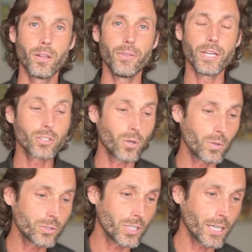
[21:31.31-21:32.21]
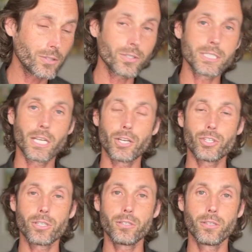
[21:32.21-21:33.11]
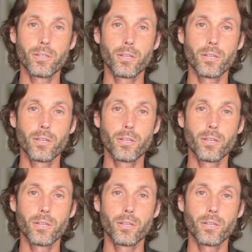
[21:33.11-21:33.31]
that's going to get their attention,